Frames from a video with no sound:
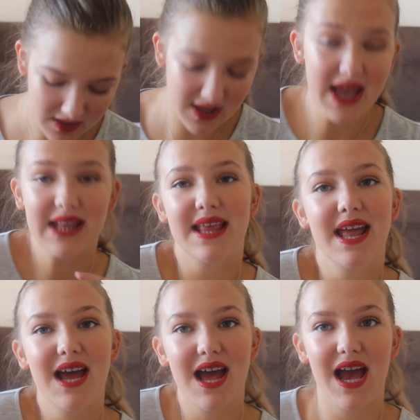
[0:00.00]
Okay,
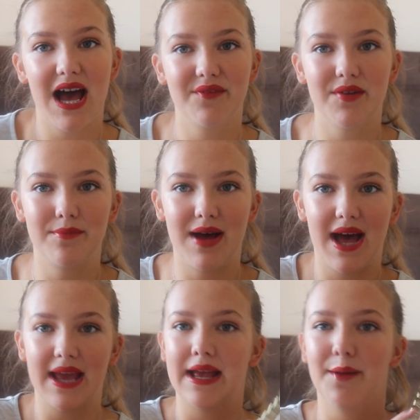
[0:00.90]
then I have
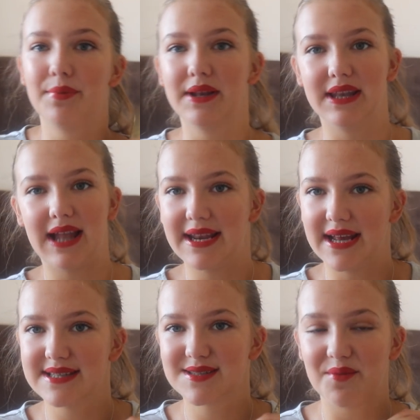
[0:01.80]
my
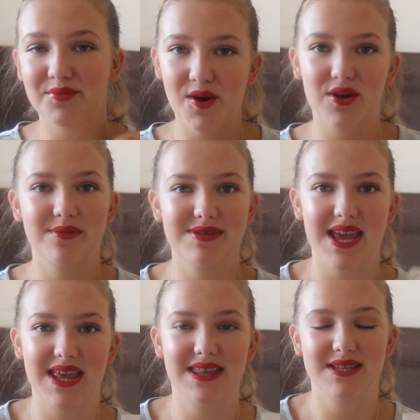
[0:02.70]
planner, so I'm not going to be
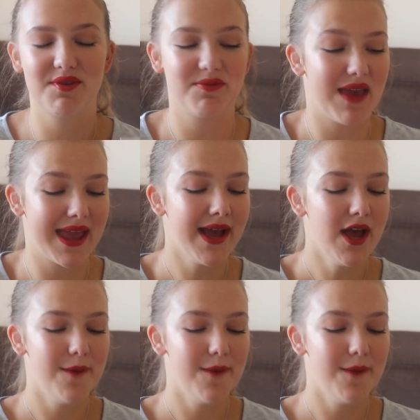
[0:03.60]
taking this with me,